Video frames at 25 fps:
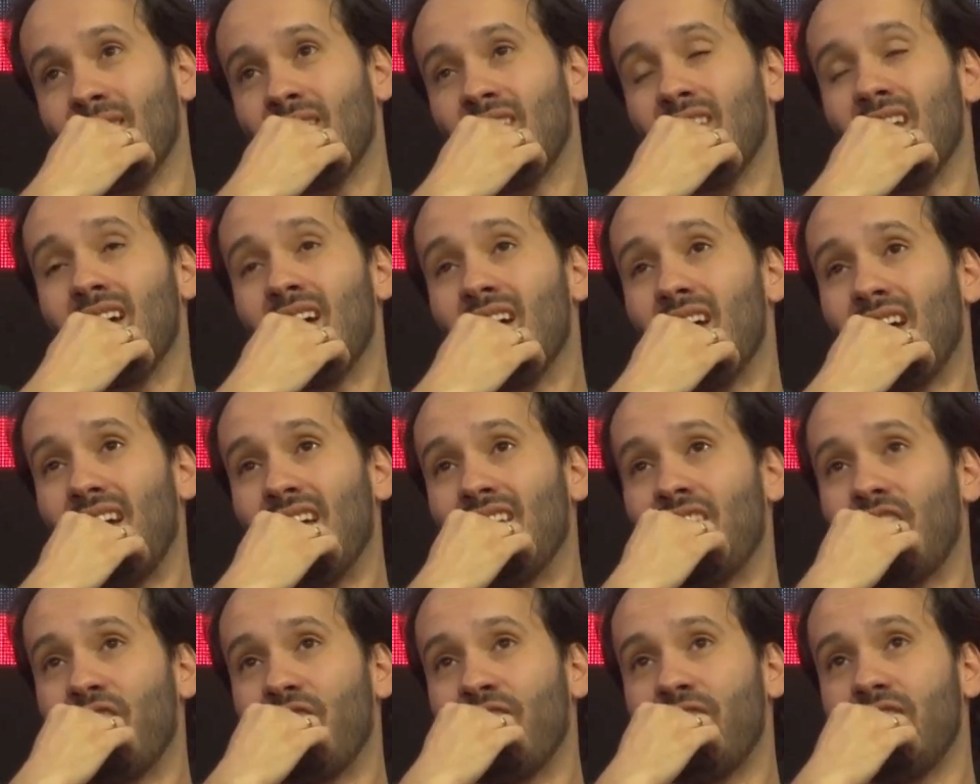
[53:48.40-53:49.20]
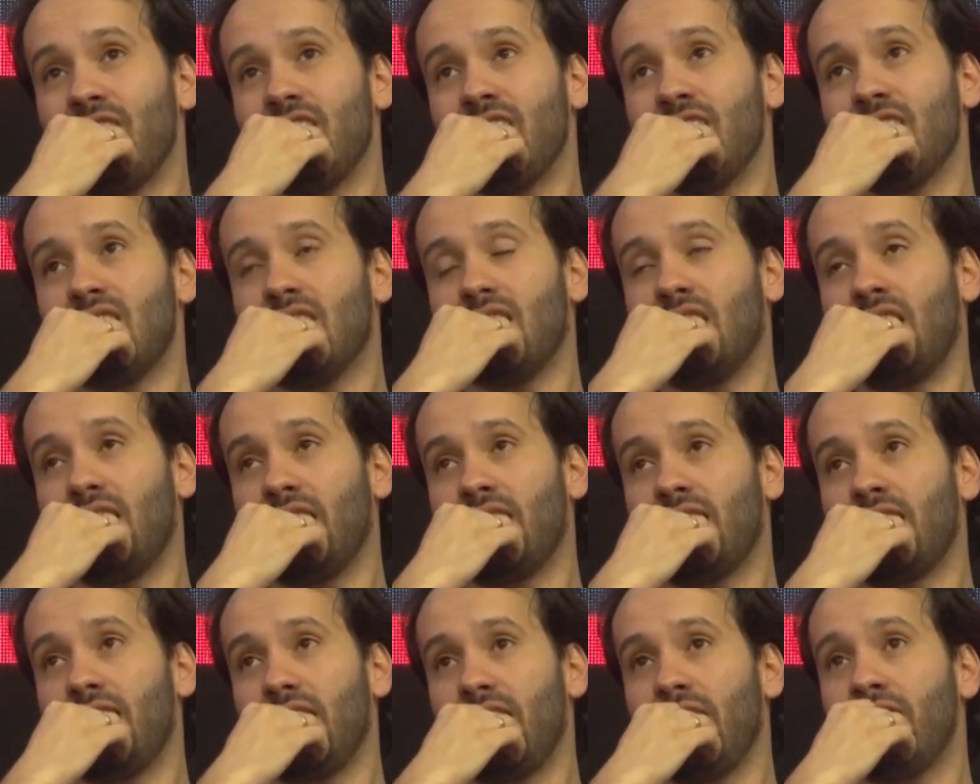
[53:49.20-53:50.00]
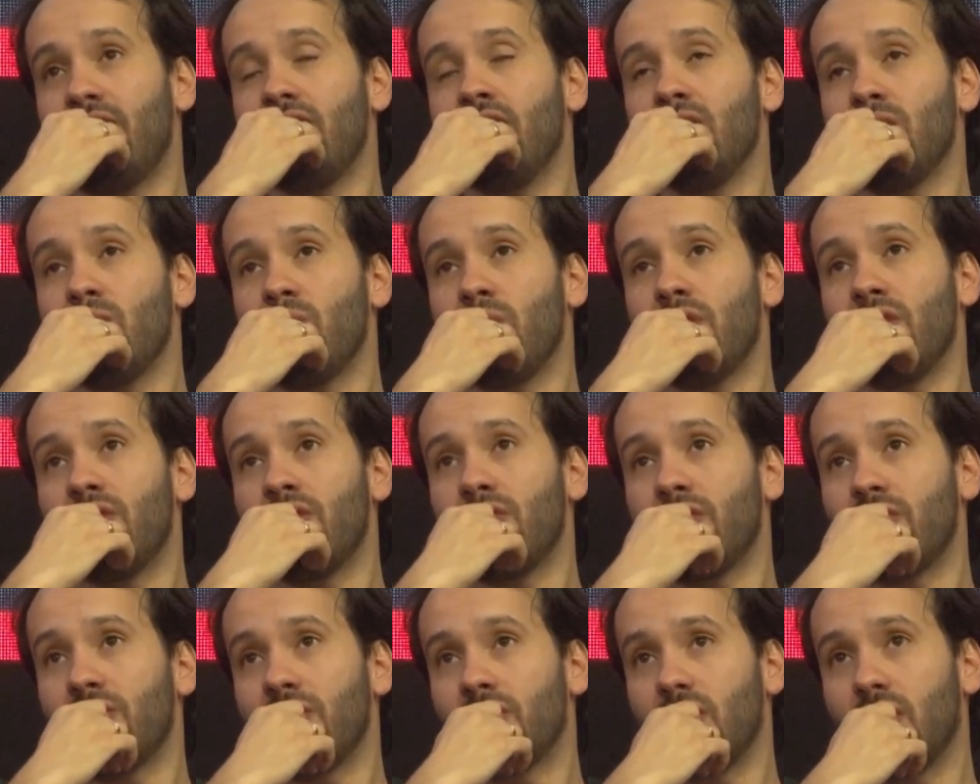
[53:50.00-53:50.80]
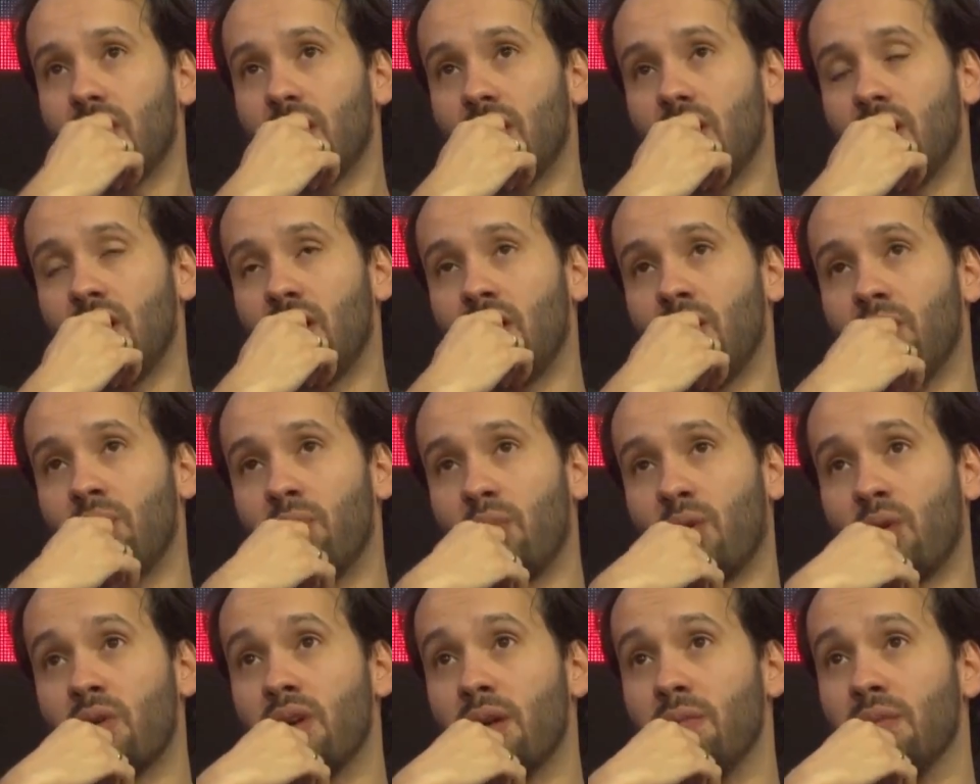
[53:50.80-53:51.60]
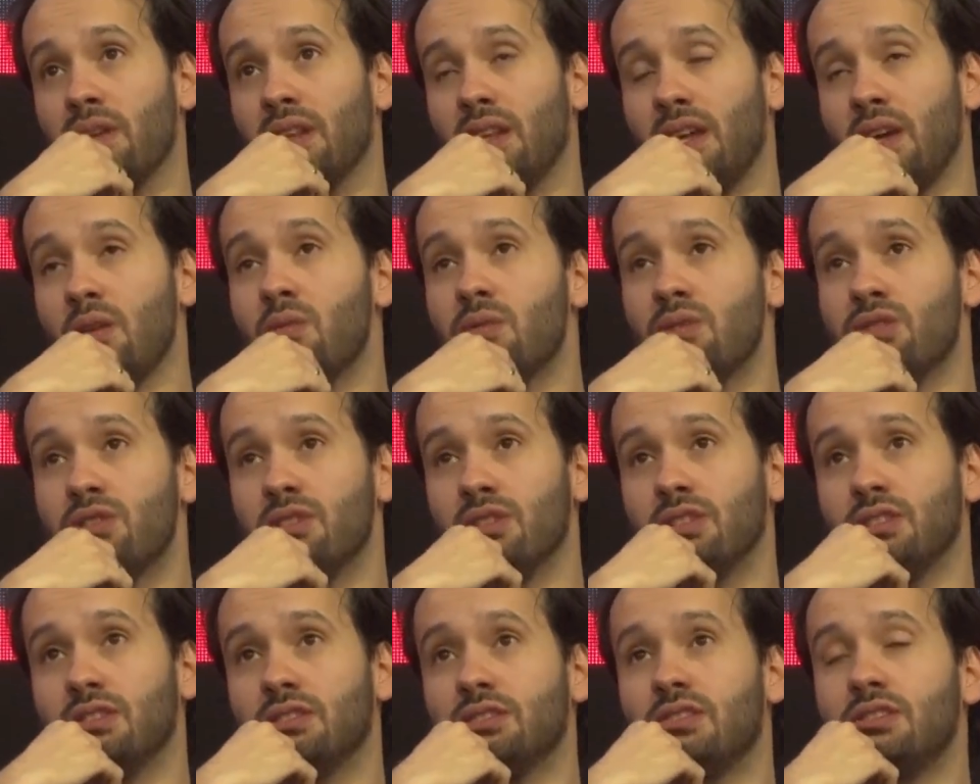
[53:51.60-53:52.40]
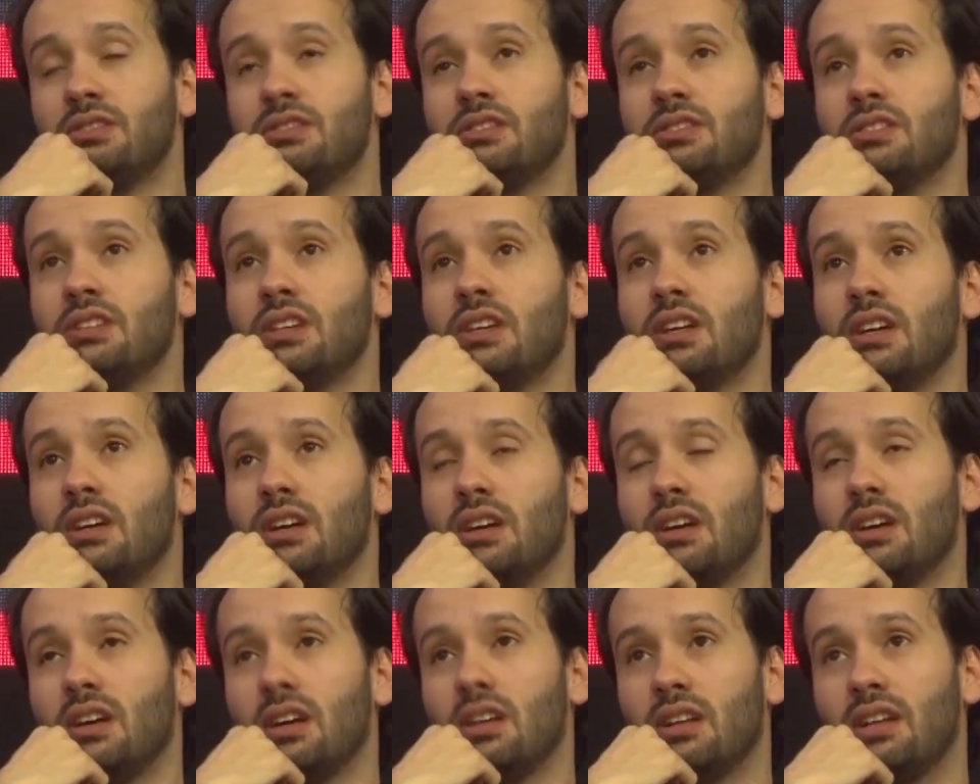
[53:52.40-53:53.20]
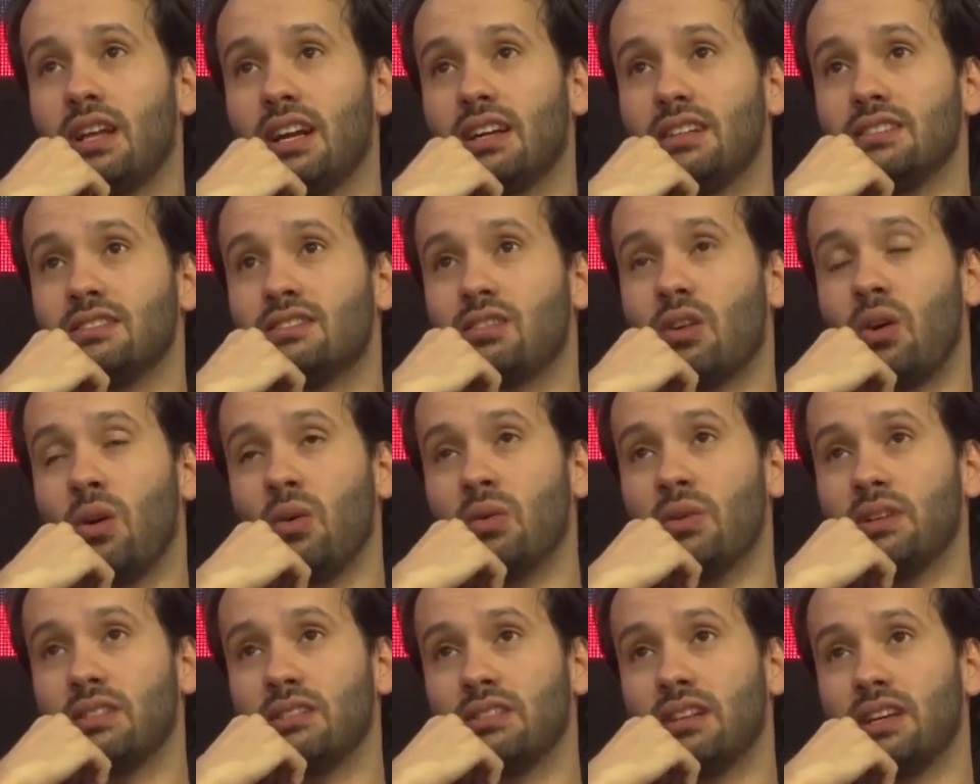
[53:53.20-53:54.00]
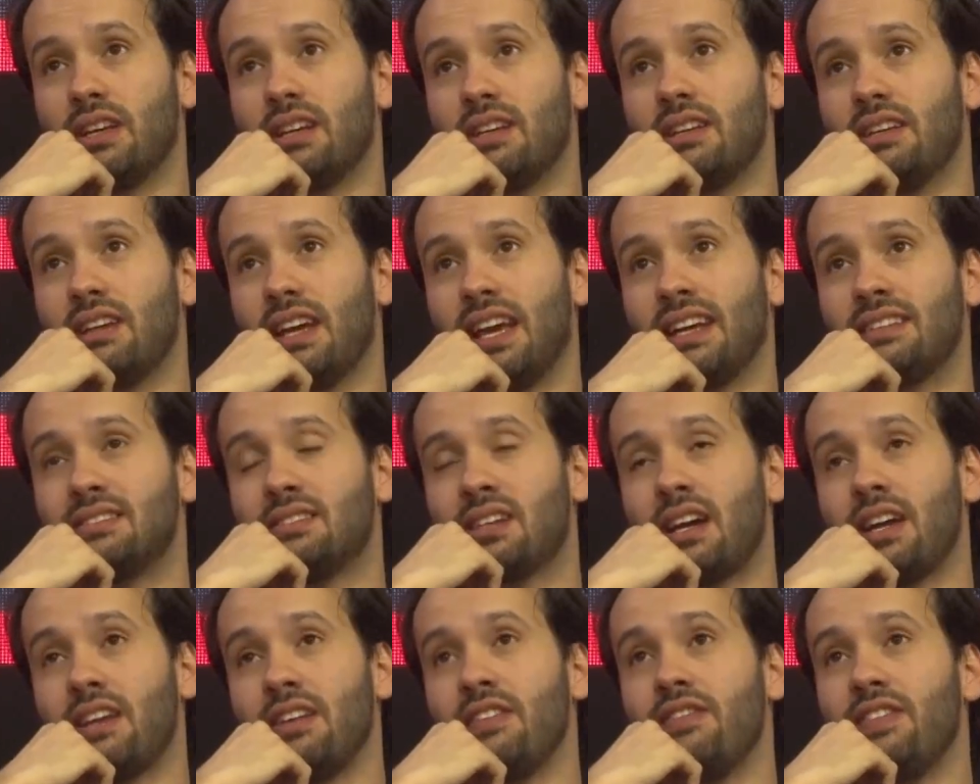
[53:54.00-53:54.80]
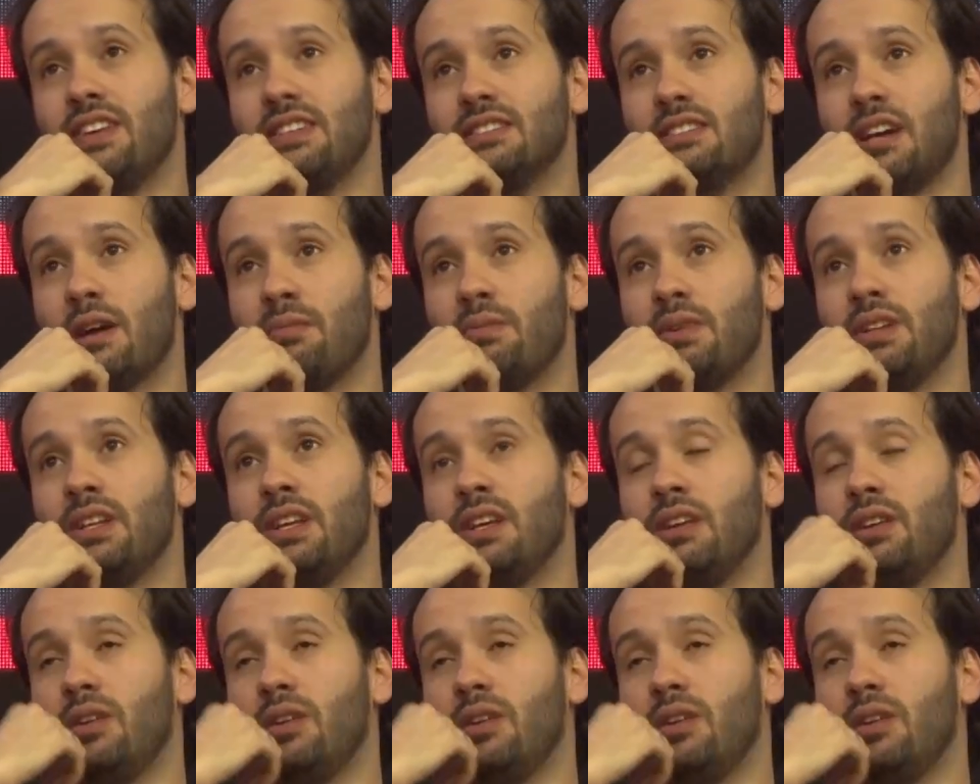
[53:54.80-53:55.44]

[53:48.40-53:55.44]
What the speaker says: Yeah, and I think like even with programming languages, there is always like exciting things happening.